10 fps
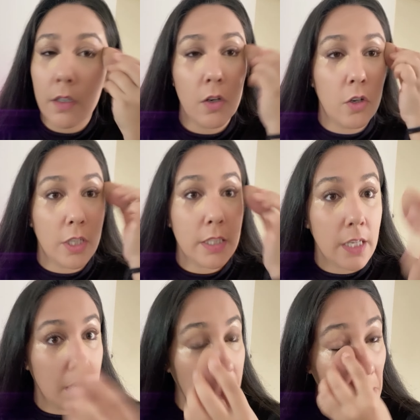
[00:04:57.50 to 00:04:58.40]

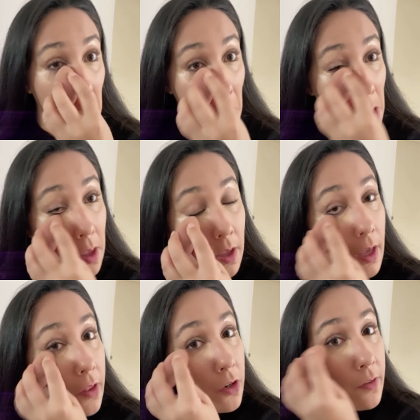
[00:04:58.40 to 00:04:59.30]
Honestly,
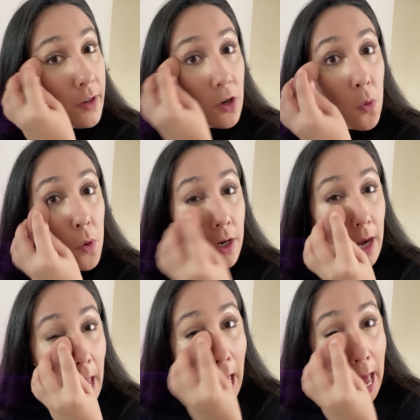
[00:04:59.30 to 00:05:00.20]
I don't even know what
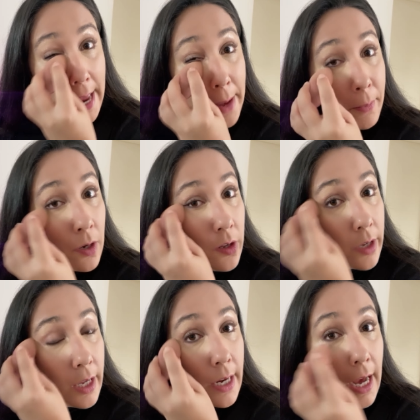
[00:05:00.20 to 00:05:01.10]
I am
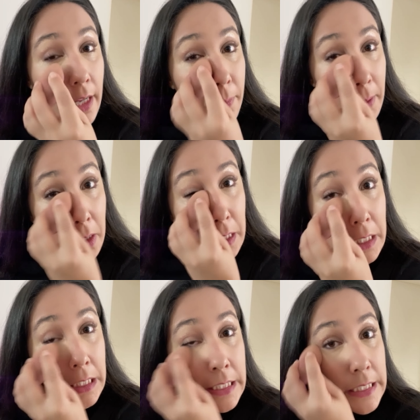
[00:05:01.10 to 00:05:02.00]
looking at
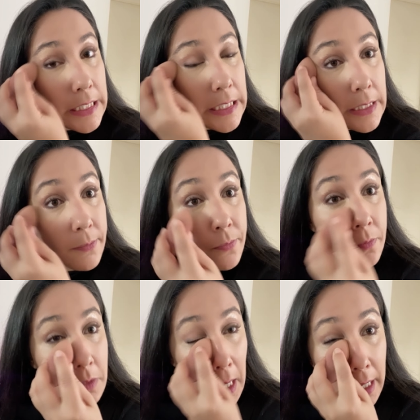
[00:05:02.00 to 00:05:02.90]
because
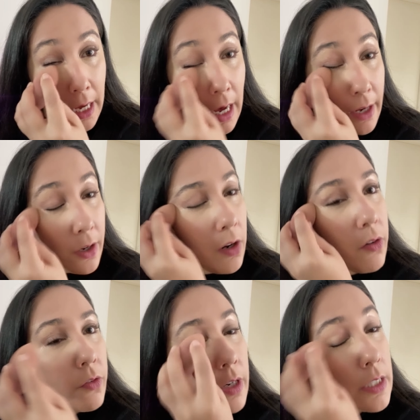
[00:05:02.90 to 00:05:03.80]
I cannot really